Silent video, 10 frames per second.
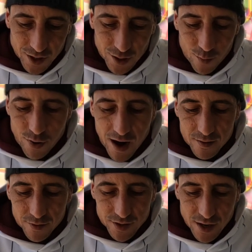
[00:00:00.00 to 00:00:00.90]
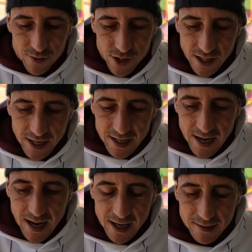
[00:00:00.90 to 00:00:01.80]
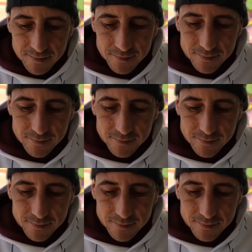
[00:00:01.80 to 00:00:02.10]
She's all proud of herself. She laid an egg.